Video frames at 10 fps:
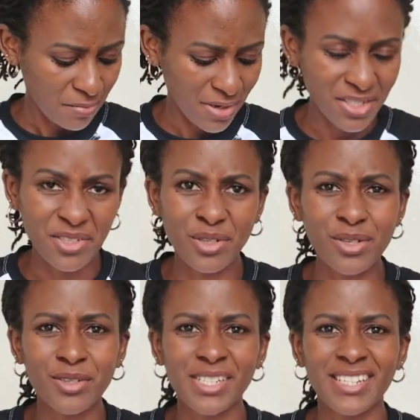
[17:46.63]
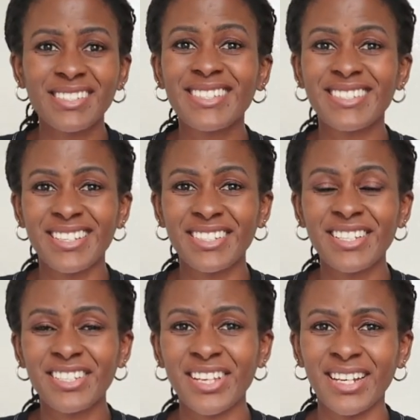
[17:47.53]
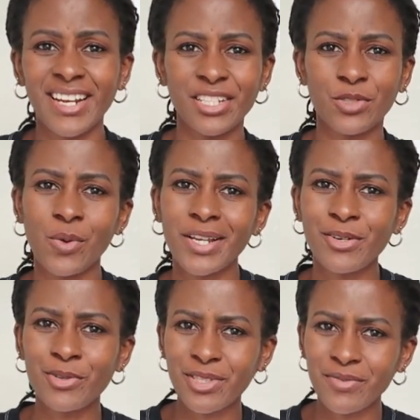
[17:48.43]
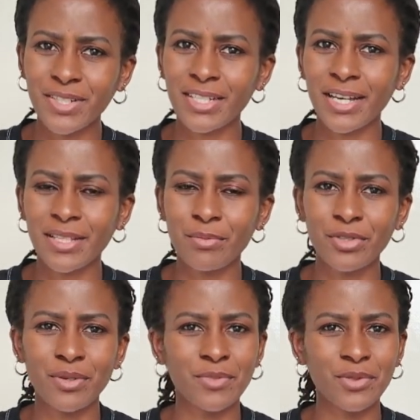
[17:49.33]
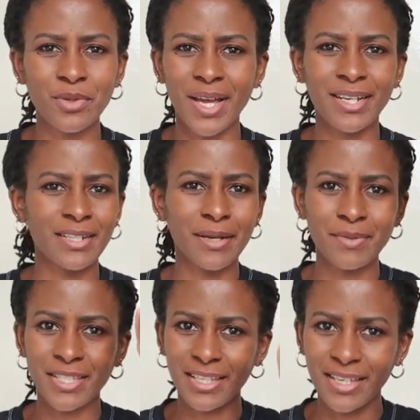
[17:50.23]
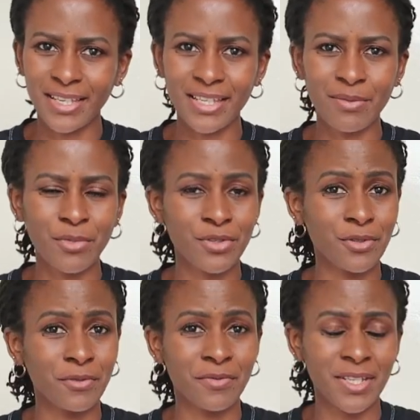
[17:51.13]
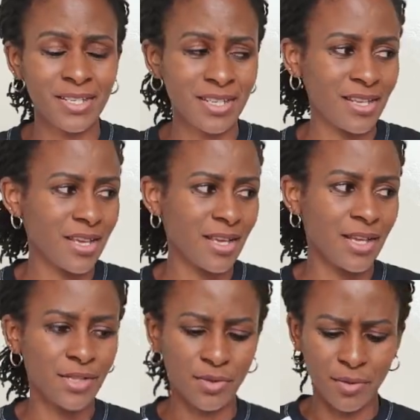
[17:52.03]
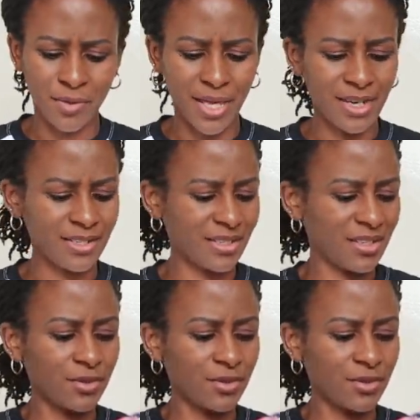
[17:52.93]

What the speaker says: But in all honesty, it's a t-shirt and it's quite loose fitting at the bottom, so I ended up taking in most of it so that it's